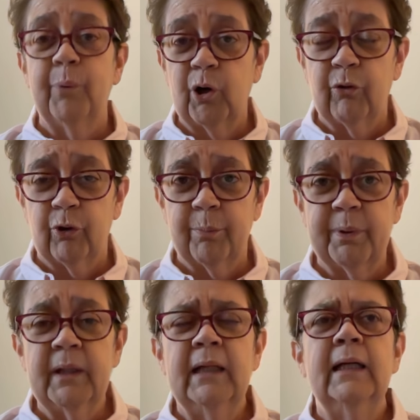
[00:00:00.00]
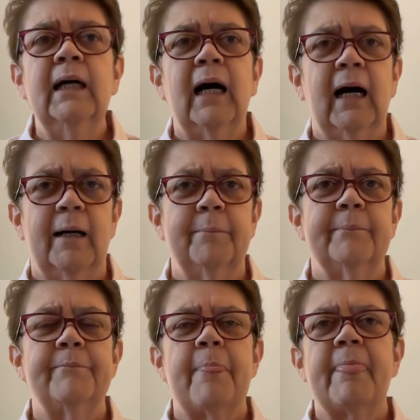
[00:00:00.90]
book group.
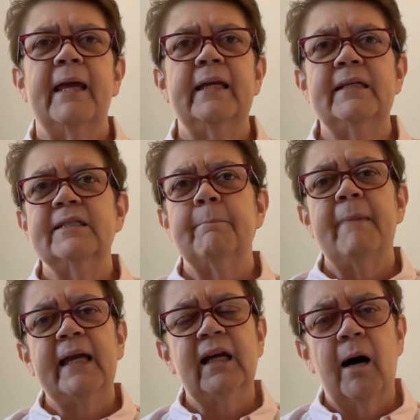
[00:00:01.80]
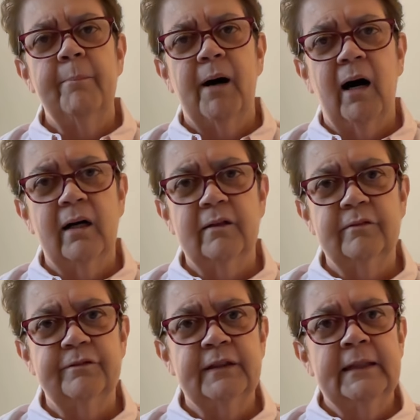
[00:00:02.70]
It is made up
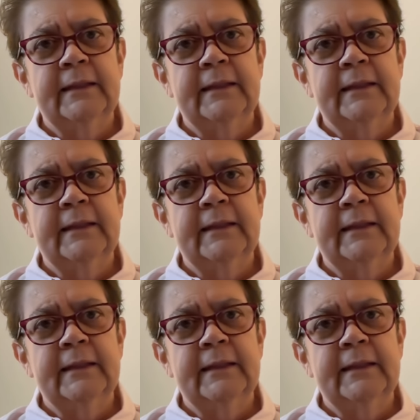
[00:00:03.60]
of